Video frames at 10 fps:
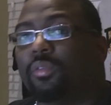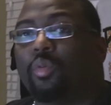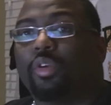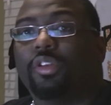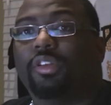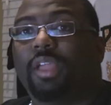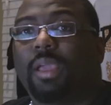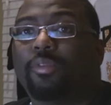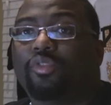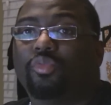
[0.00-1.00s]
more
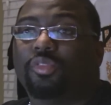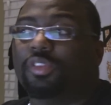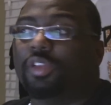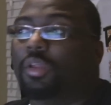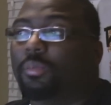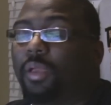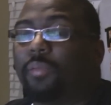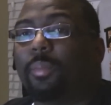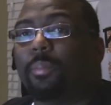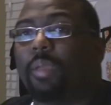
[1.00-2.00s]
damage was done
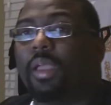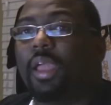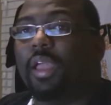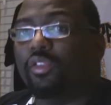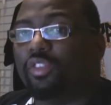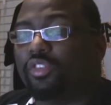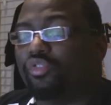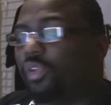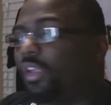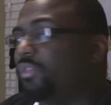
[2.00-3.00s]
by bad Henderson
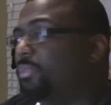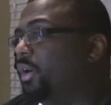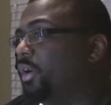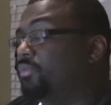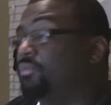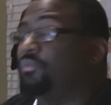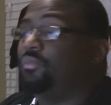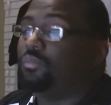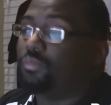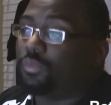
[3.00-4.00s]
strikes, but
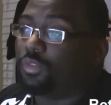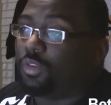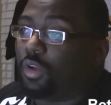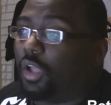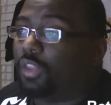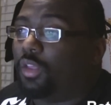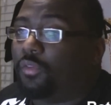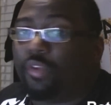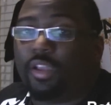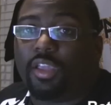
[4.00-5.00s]
I
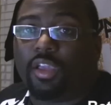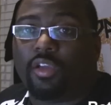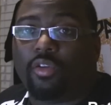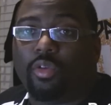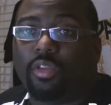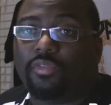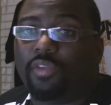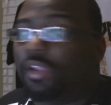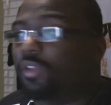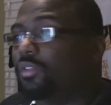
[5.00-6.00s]
thought Frankie Edgar won the
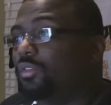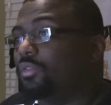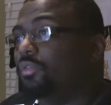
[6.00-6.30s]
fight.